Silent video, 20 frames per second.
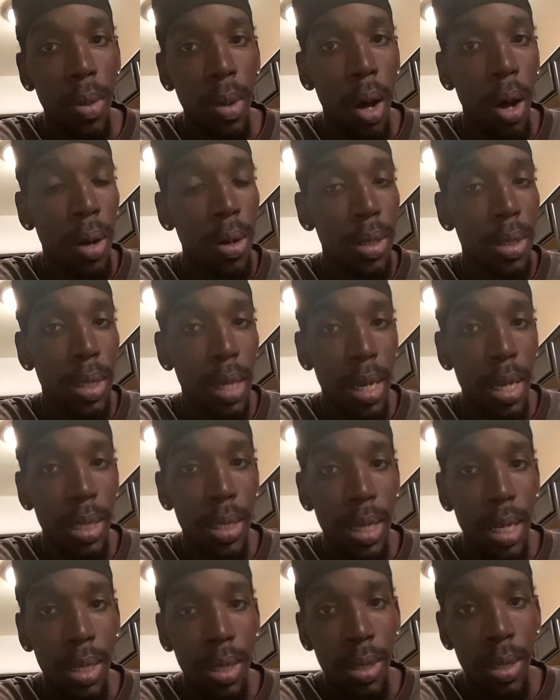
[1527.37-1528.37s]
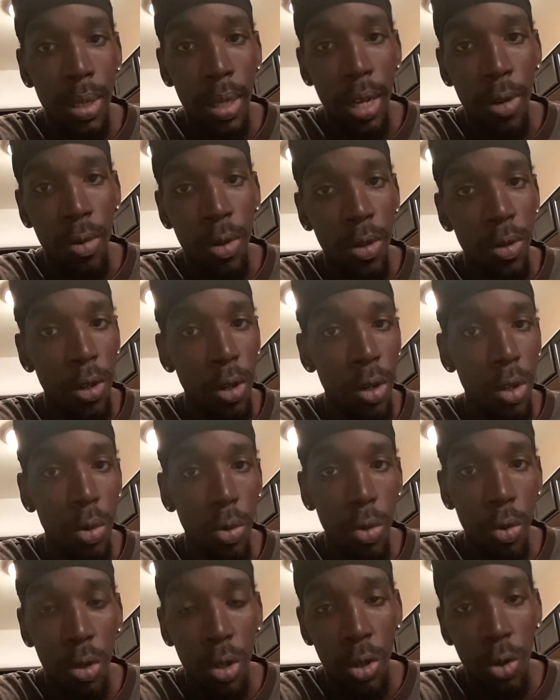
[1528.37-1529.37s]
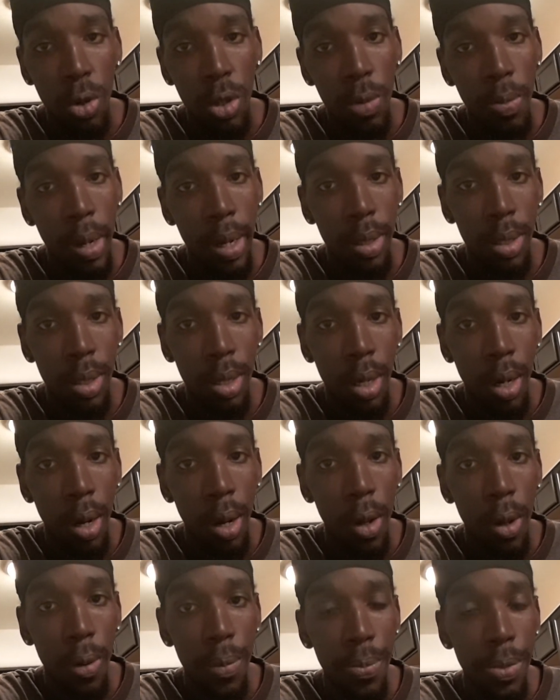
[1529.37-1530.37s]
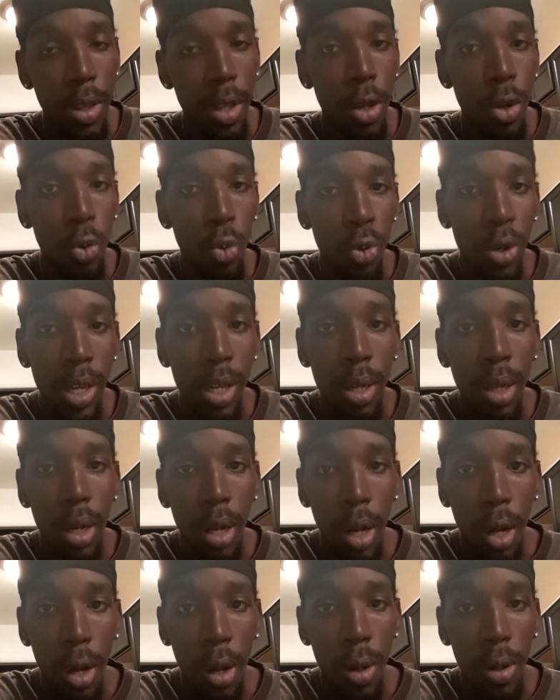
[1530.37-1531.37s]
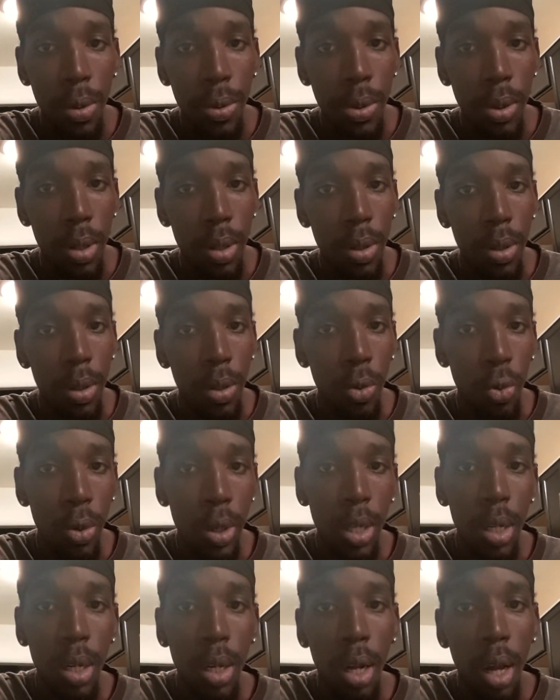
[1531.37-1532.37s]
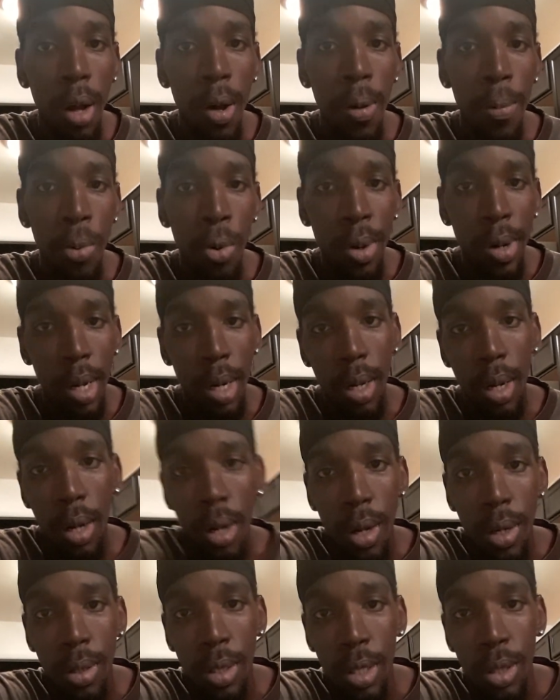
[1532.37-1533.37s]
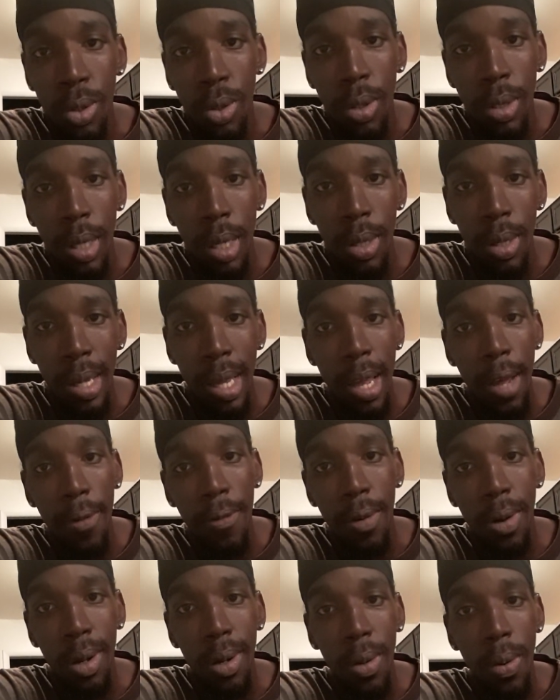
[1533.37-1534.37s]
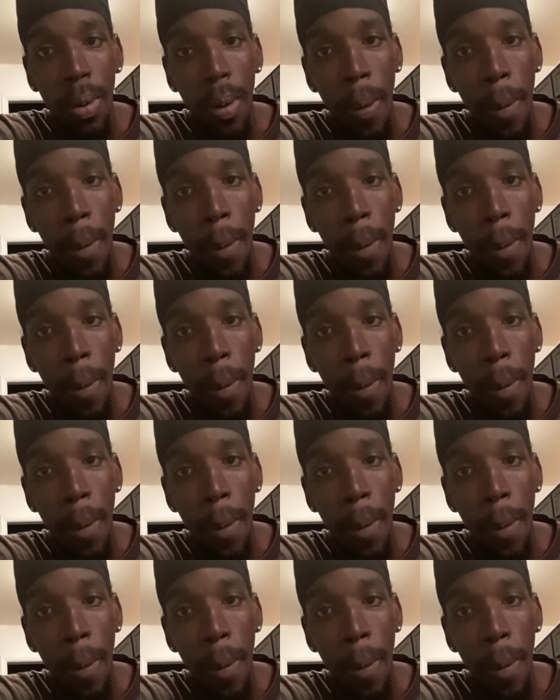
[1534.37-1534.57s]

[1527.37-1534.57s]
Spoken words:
All the things that these say resorts back to the law. Read the law. Read the law and point out the laws that you say you can't follow.